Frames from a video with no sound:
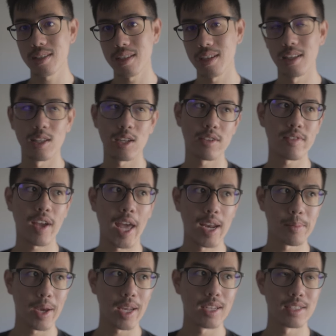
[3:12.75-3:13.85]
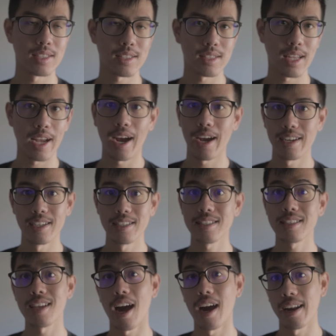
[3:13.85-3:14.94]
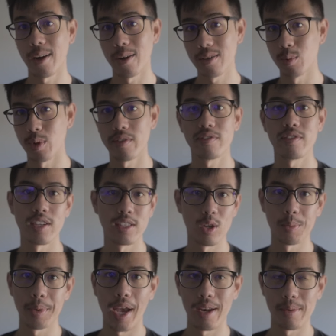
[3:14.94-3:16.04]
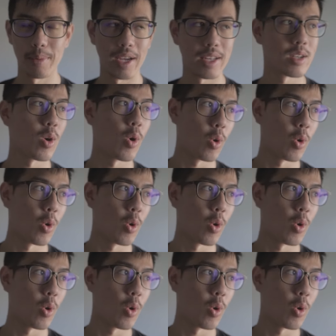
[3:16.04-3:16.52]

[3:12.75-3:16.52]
A lot of animators, they either start out with Adobe Animate